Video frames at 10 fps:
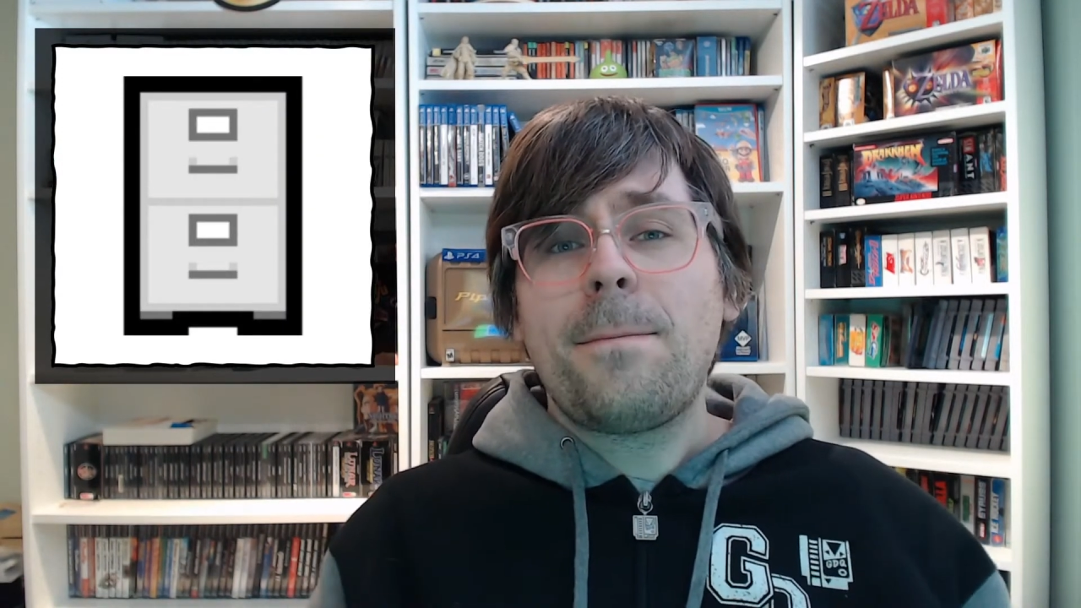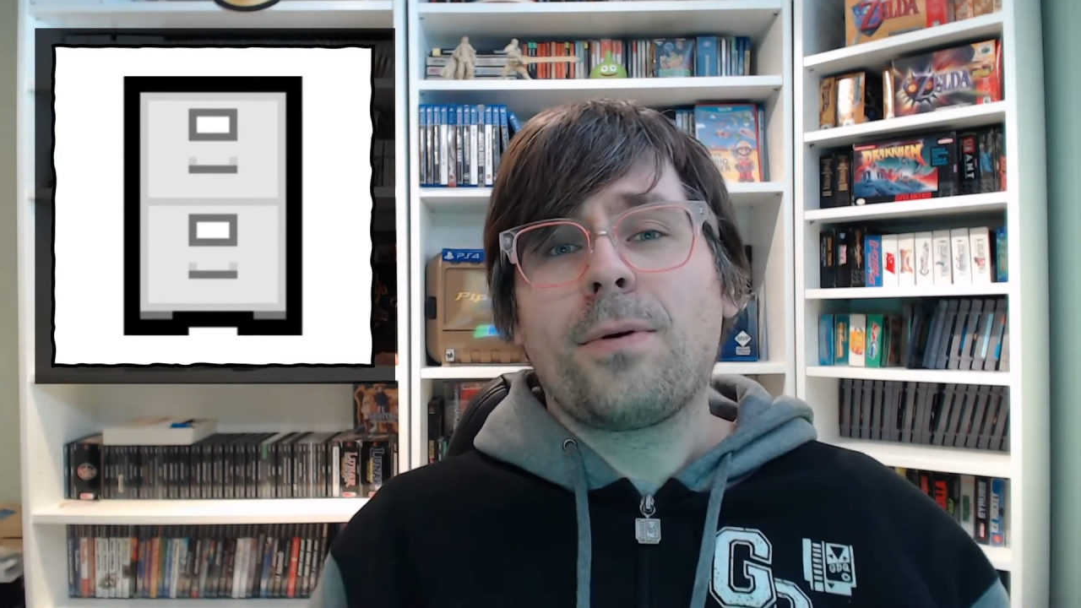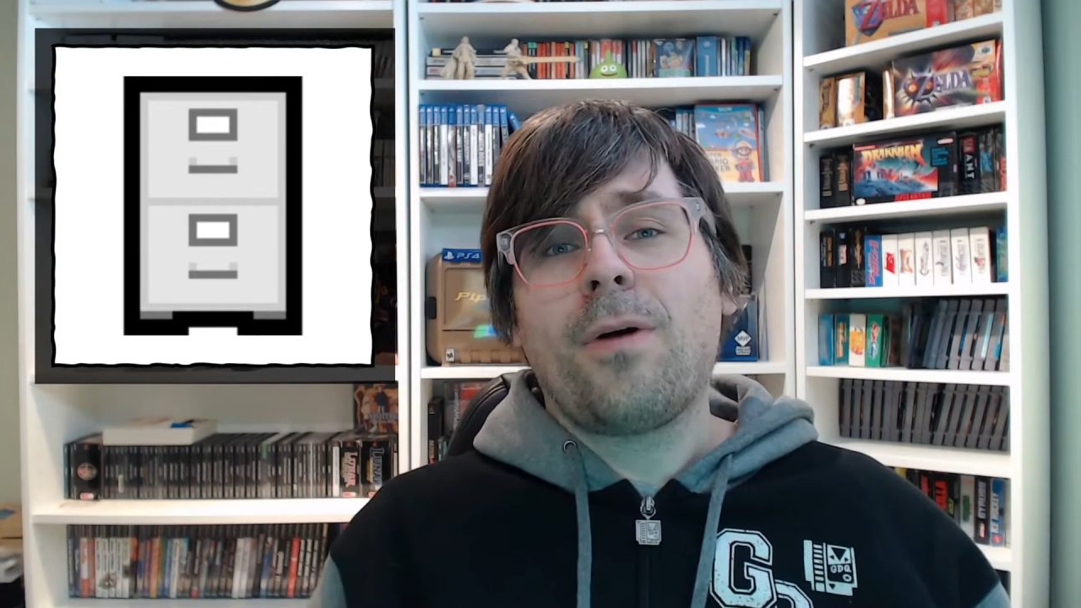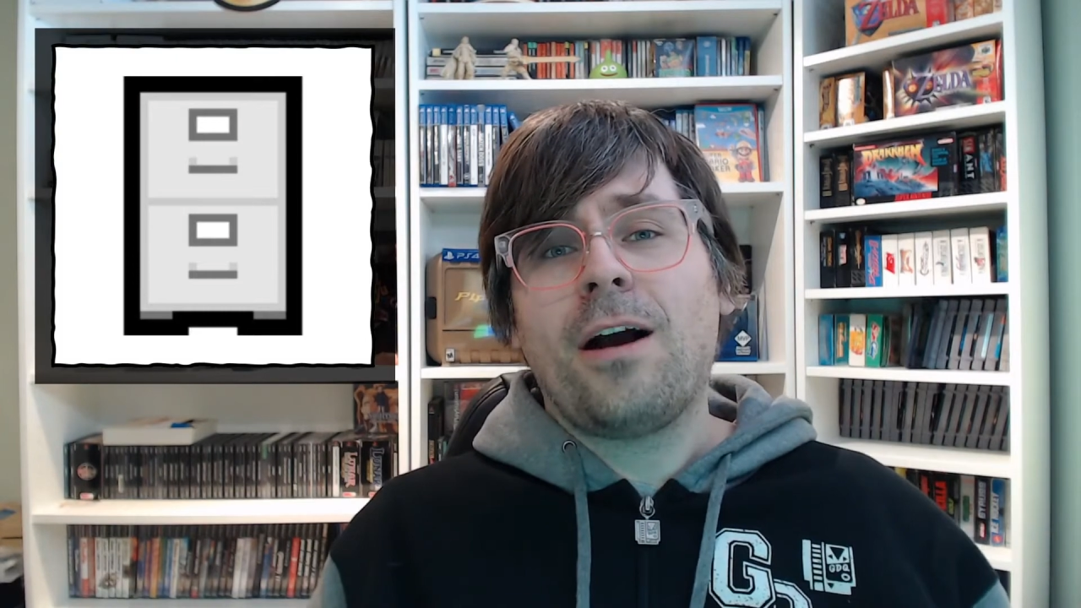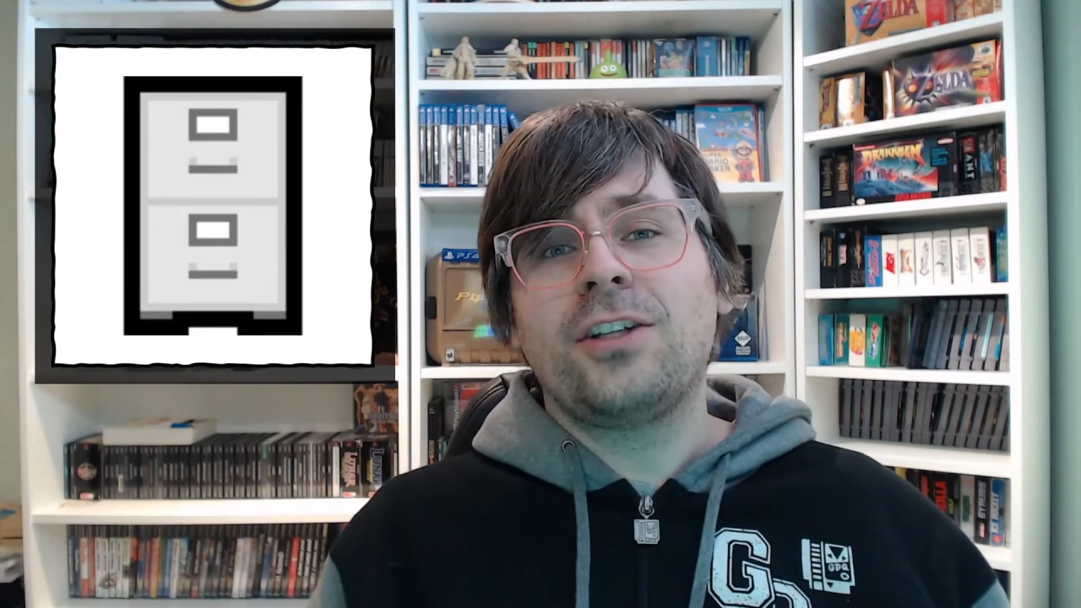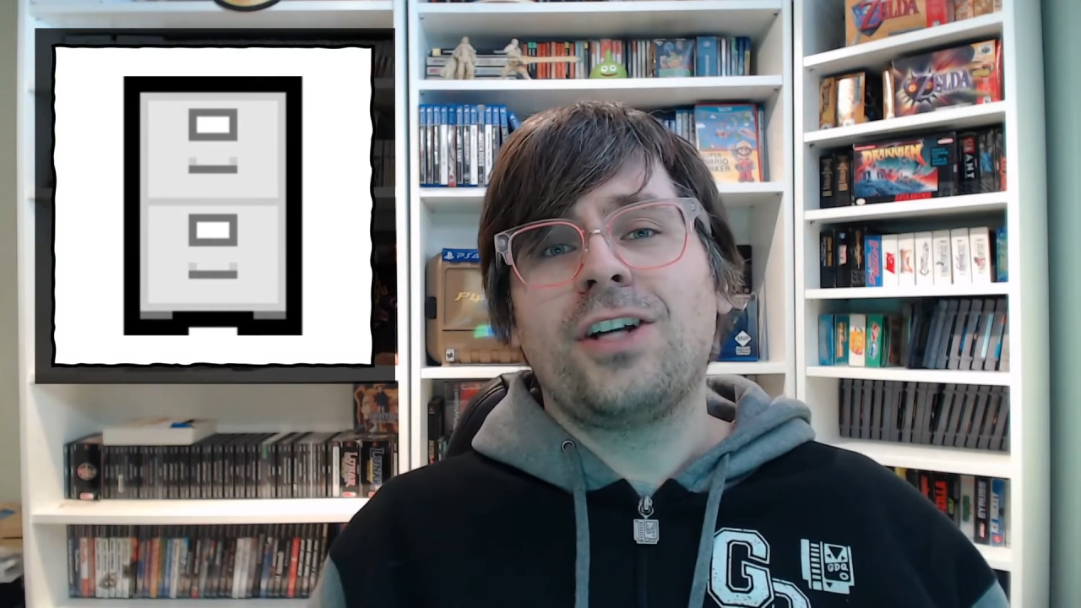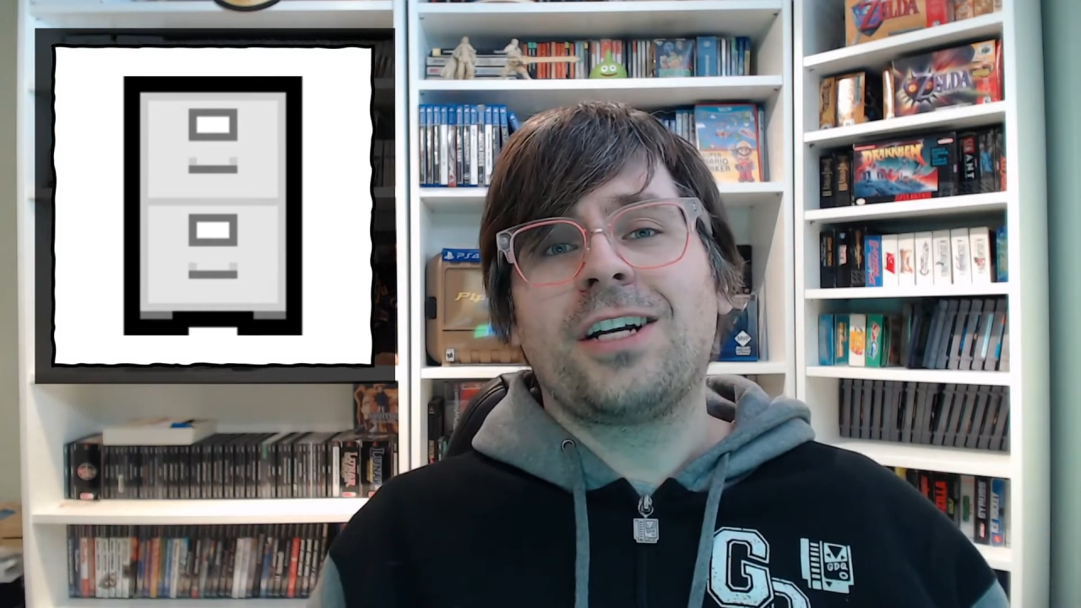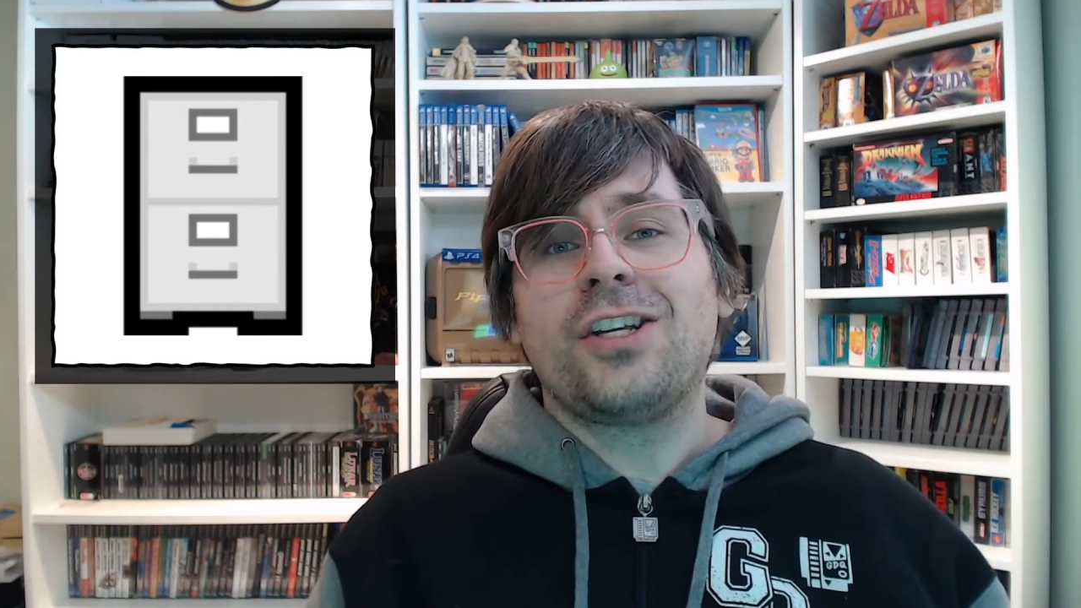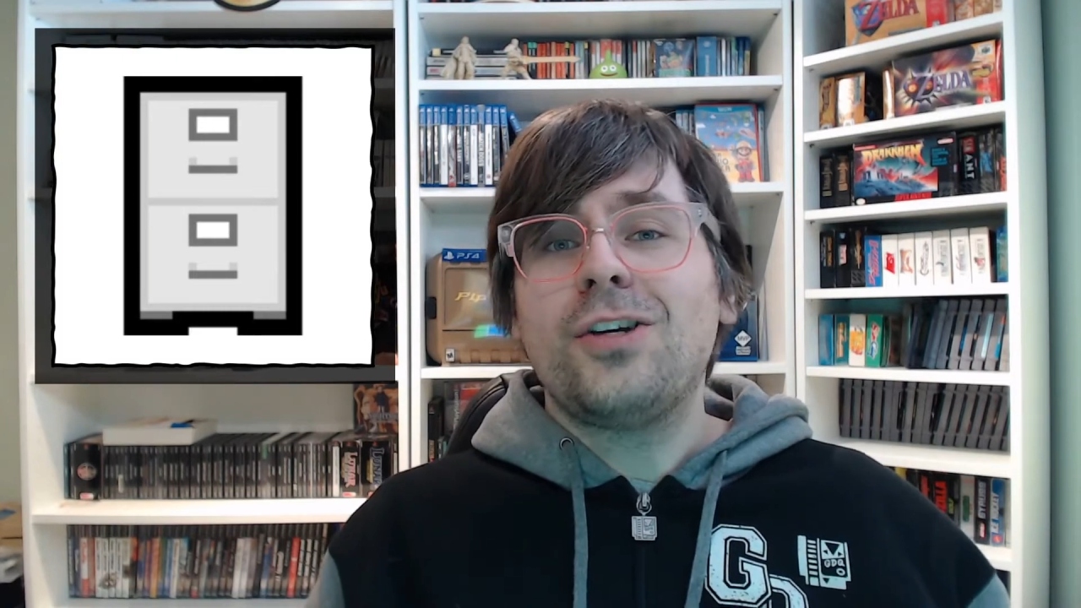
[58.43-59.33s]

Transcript: project